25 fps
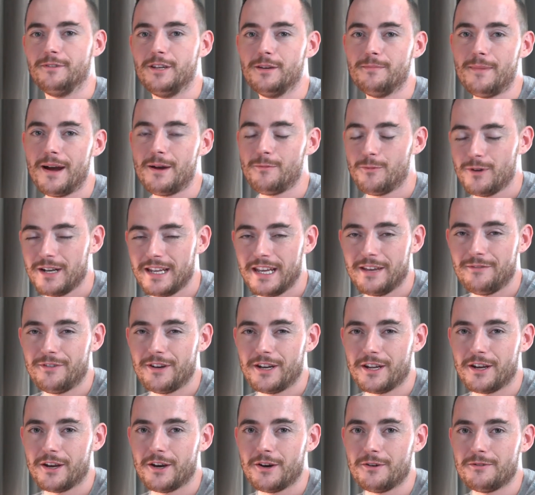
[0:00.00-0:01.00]
You might want to give it
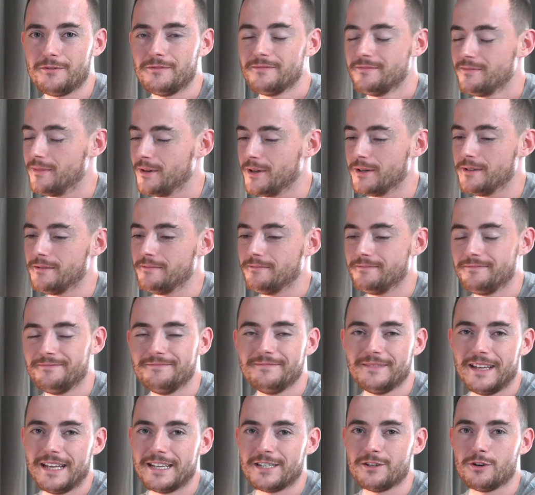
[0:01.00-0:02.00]
a go, but
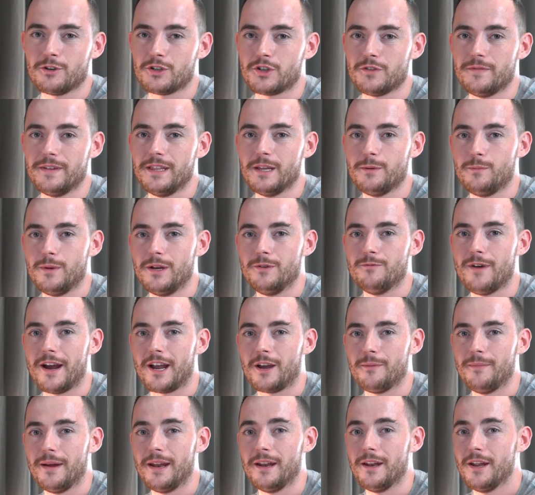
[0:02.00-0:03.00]
it's not something that we'd
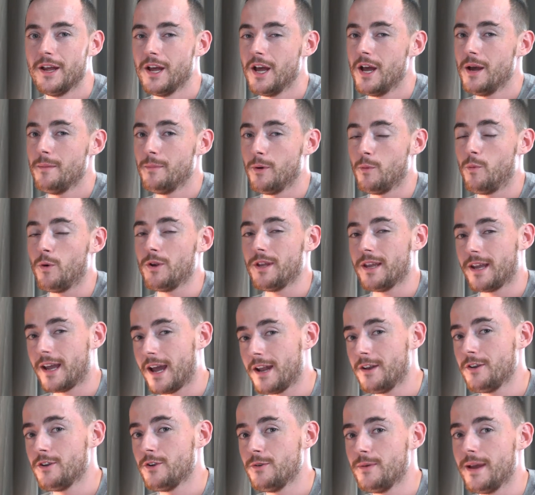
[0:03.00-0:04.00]
recommend. But what you
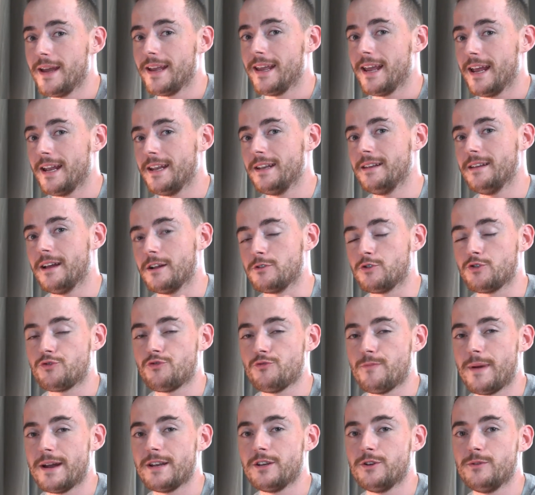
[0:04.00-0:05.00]
can do, again, I just
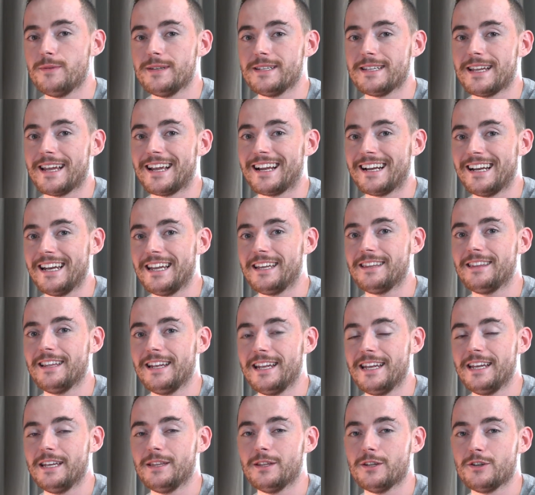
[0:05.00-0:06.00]
remind you, is click the
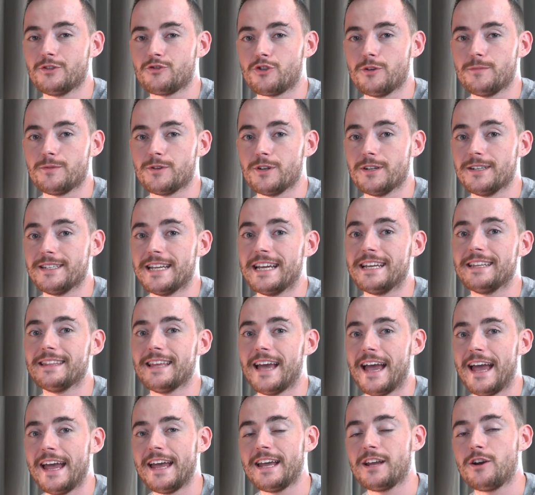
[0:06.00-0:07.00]
link in the description, take the
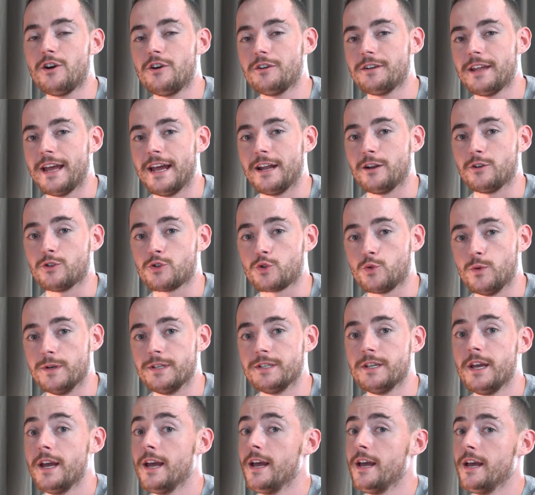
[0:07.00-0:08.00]
HairGuard hair loss
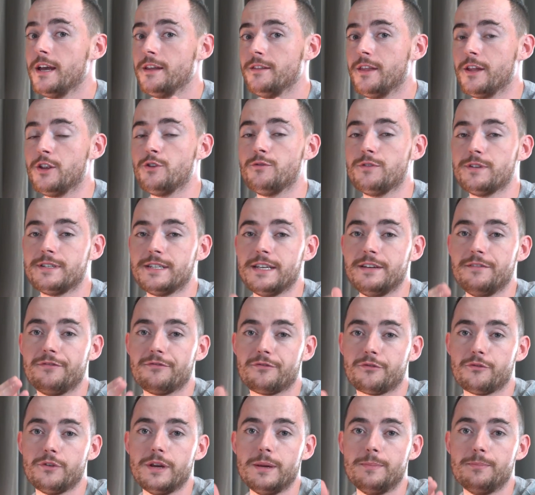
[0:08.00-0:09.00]
quiz, then you'll receive
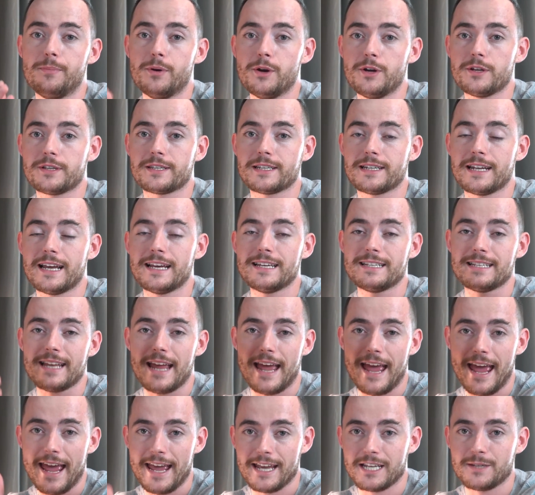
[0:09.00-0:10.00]
free personalized
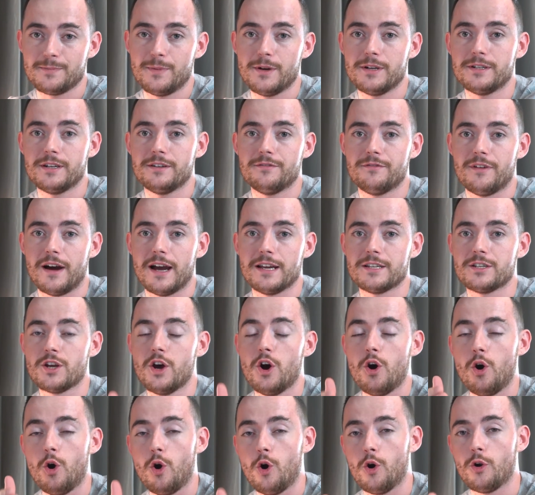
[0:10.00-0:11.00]
expert advice
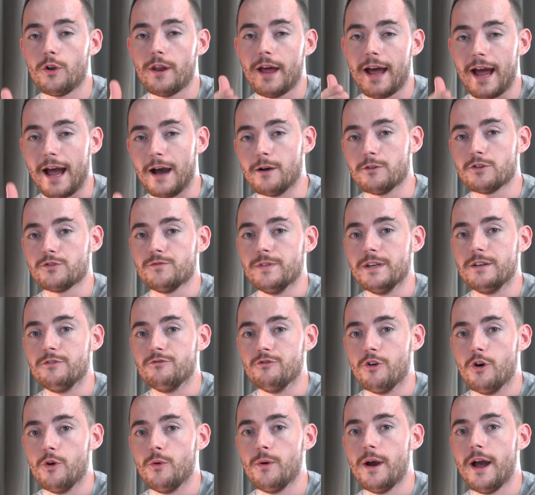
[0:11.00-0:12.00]
on how to
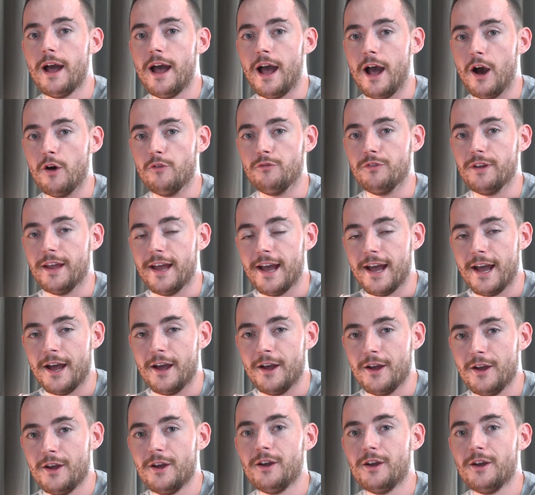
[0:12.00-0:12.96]
regrow healthy hair.